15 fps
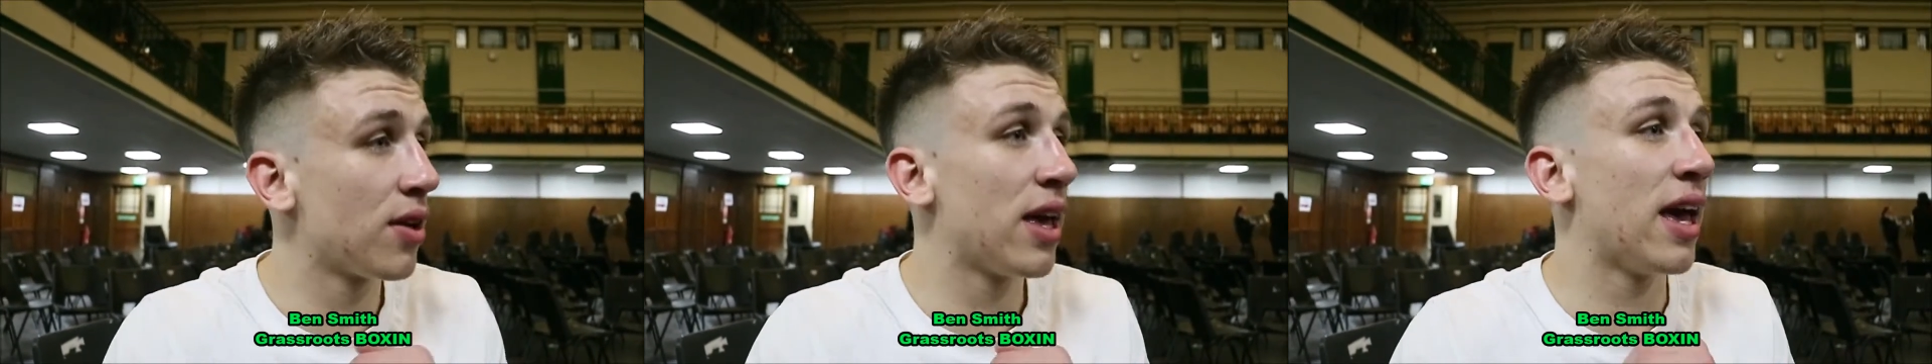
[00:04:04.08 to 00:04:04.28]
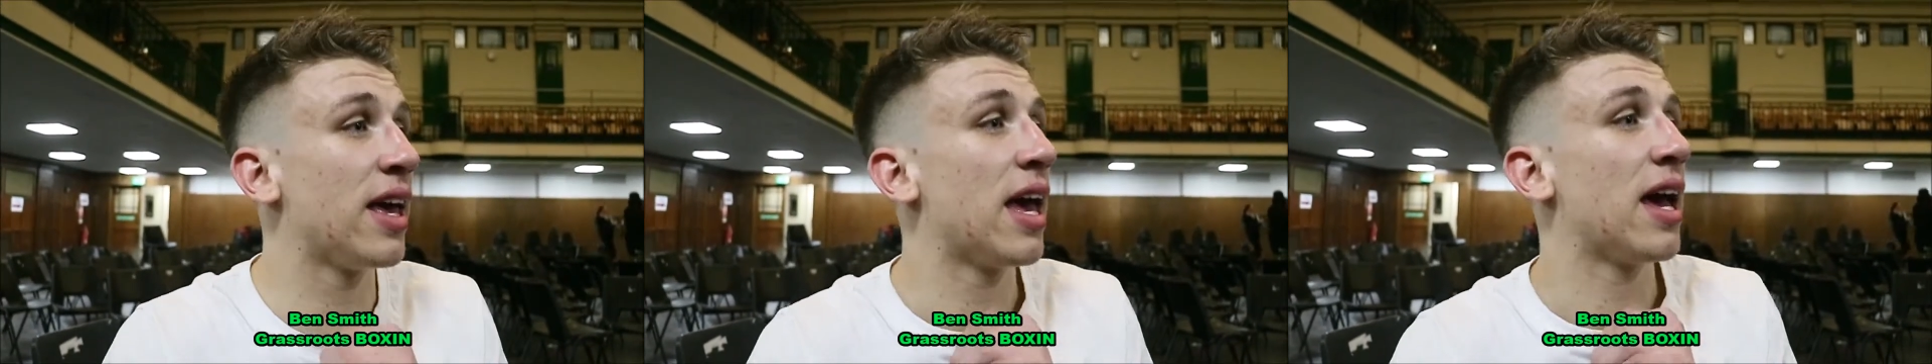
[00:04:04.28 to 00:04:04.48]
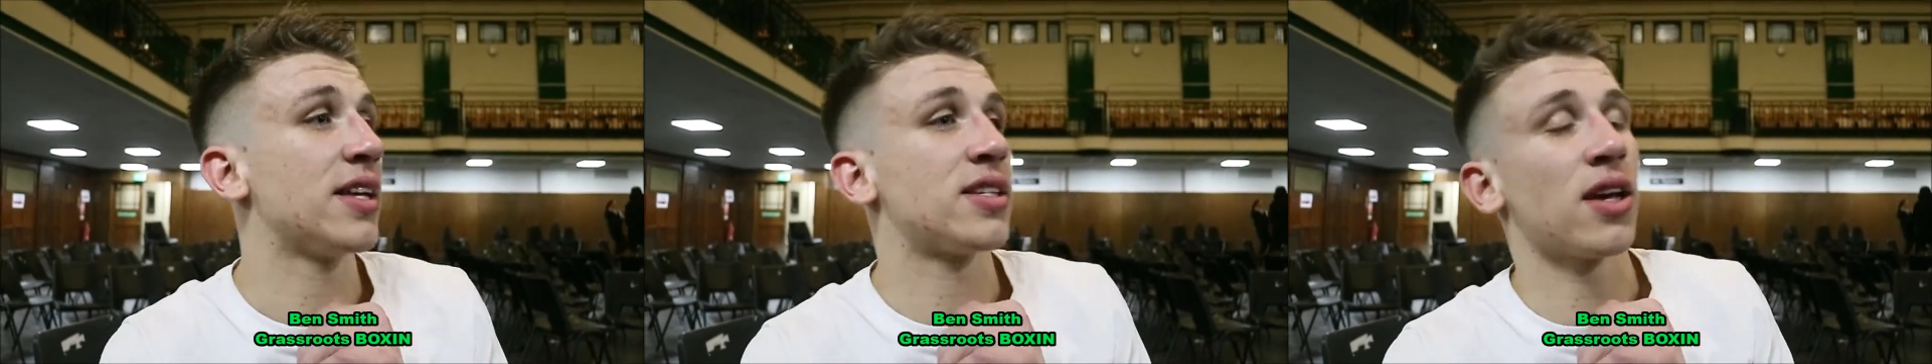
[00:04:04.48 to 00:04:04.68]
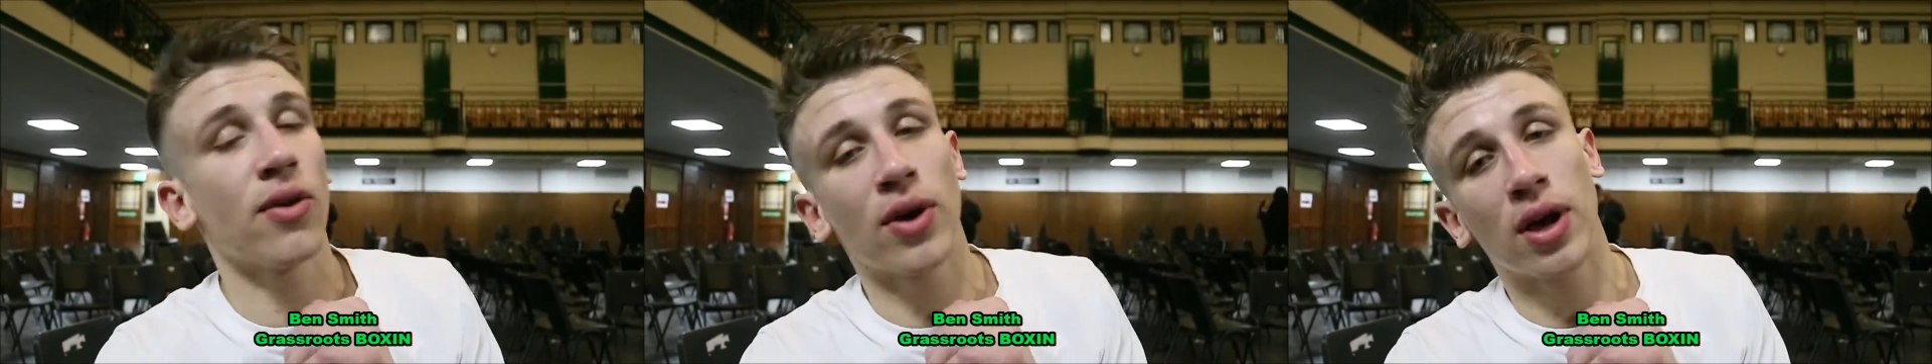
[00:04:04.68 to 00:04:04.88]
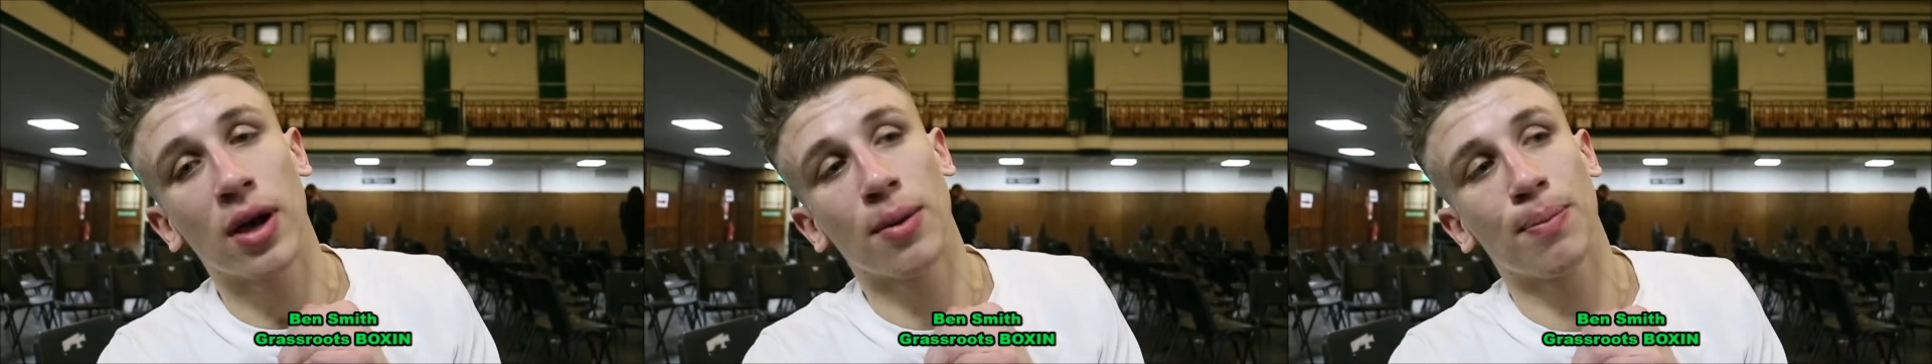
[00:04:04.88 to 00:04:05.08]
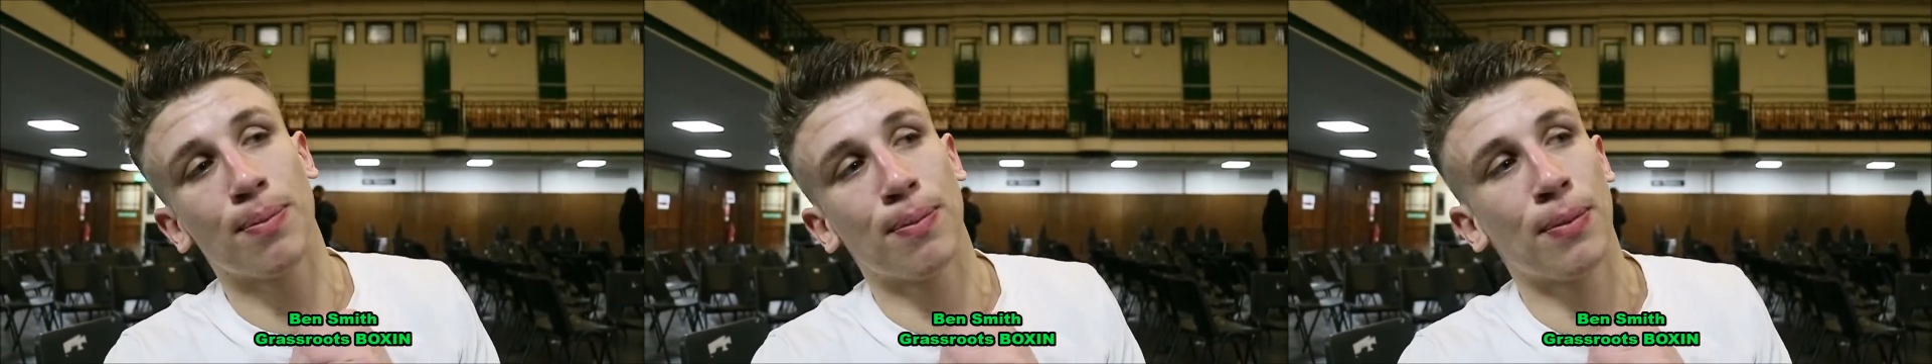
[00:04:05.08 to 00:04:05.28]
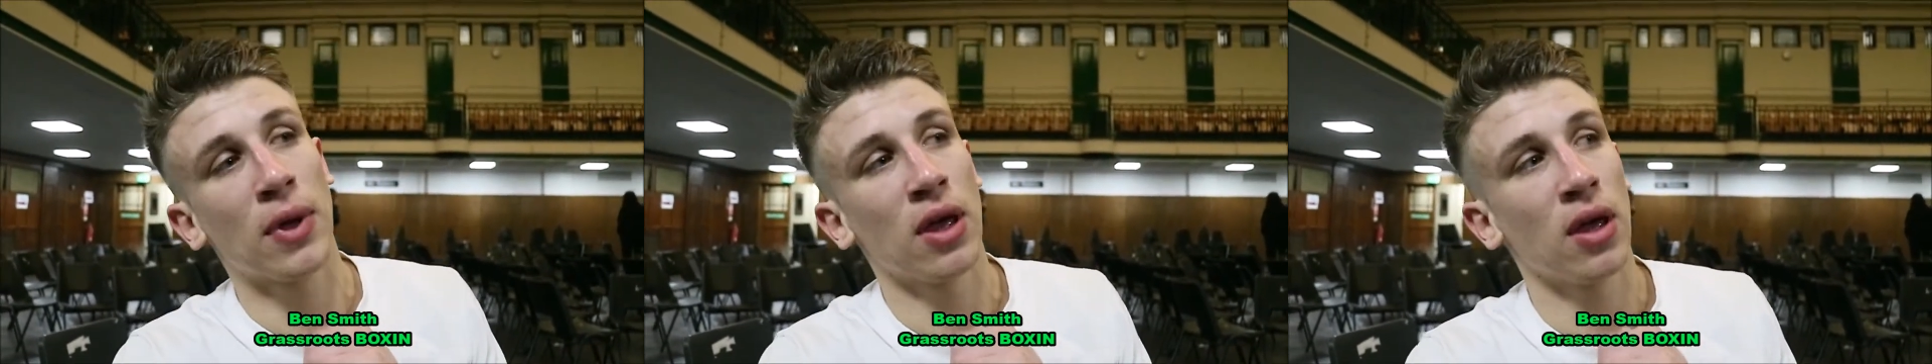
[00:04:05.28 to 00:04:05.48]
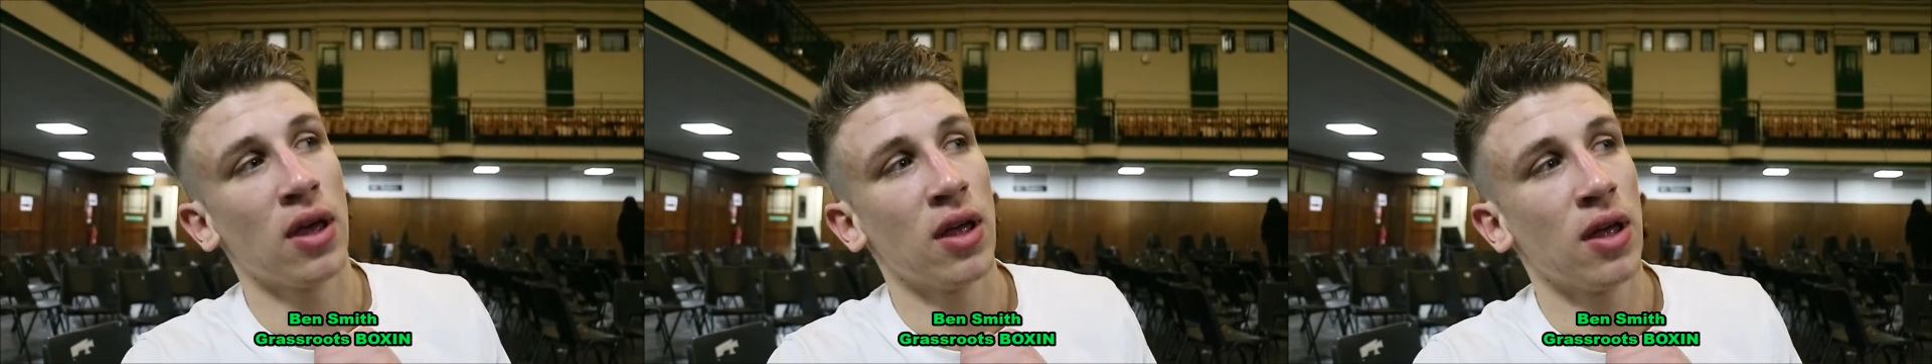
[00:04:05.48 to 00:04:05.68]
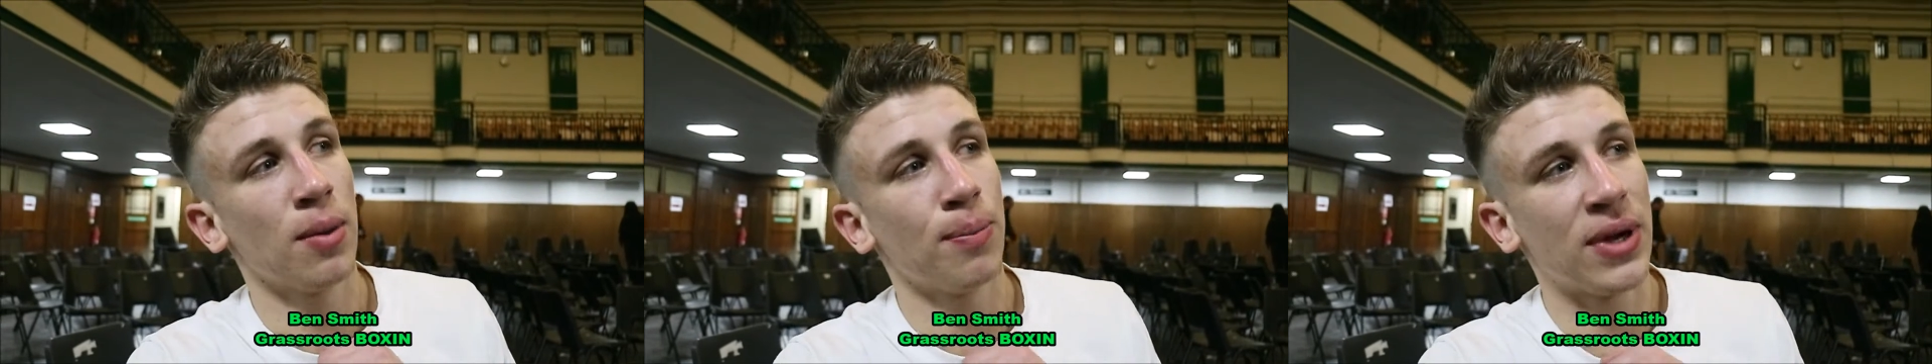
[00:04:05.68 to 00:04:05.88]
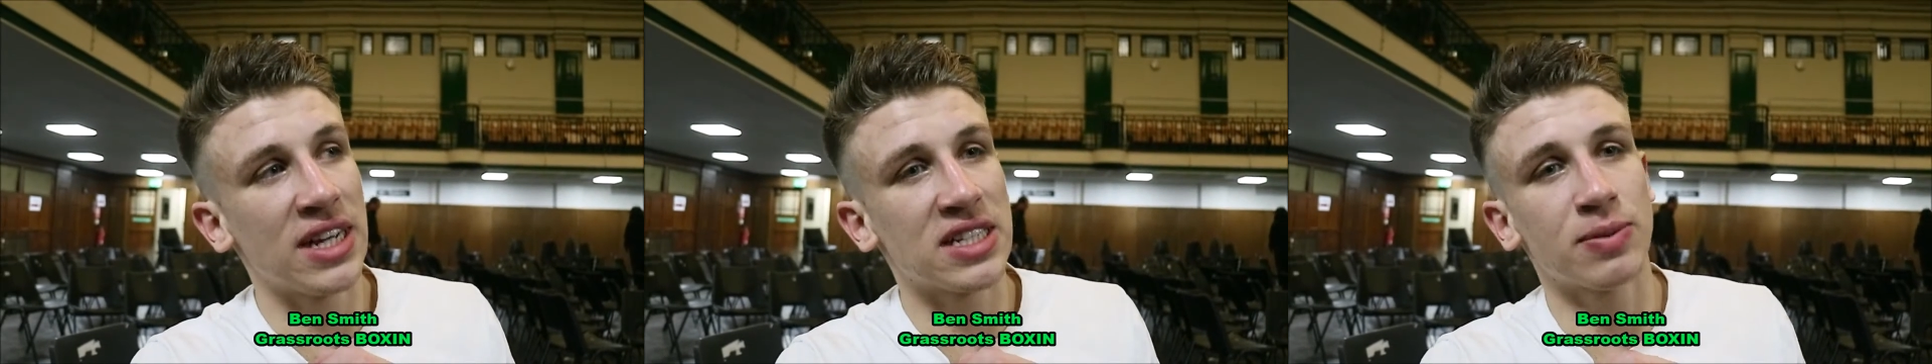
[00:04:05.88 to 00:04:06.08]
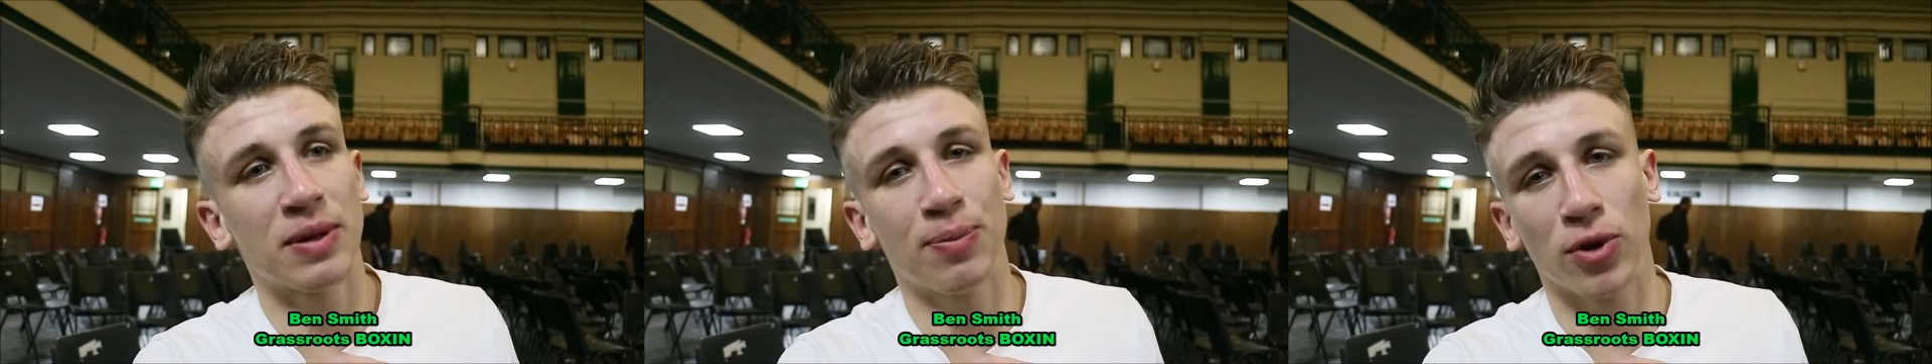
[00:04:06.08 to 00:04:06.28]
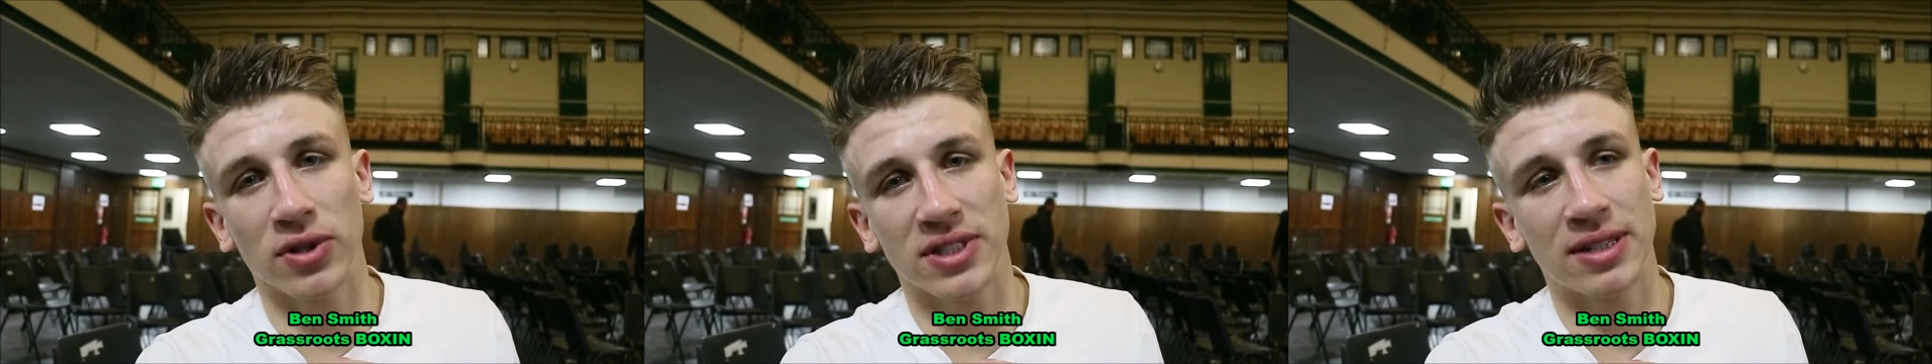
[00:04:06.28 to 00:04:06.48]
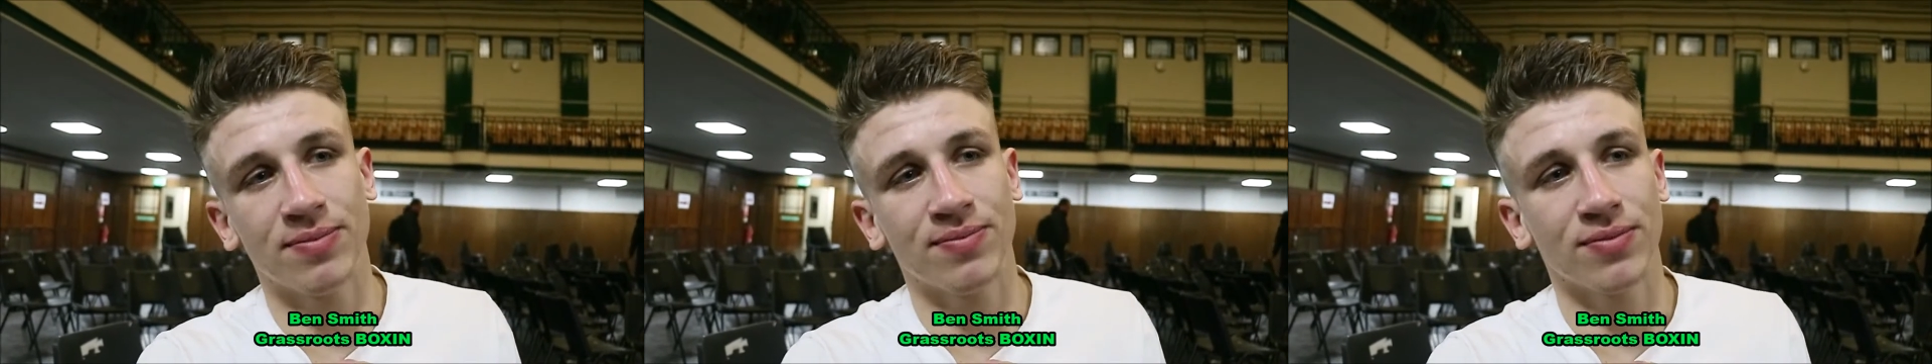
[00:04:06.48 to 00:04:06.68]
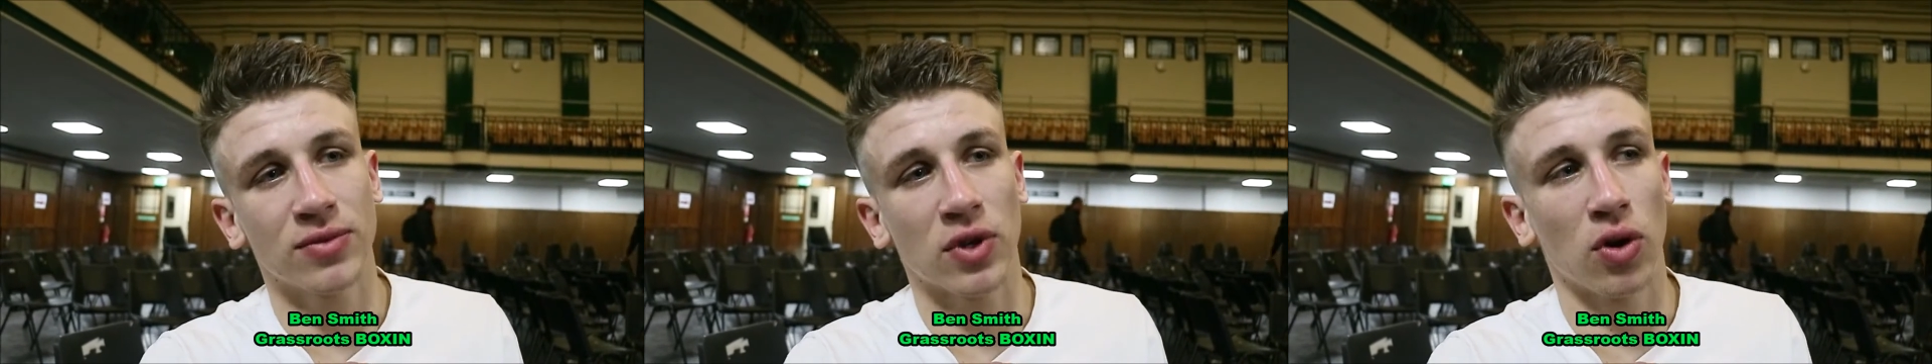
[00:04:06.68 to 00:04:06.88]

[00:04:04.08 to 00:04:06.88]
And B Smith Boxing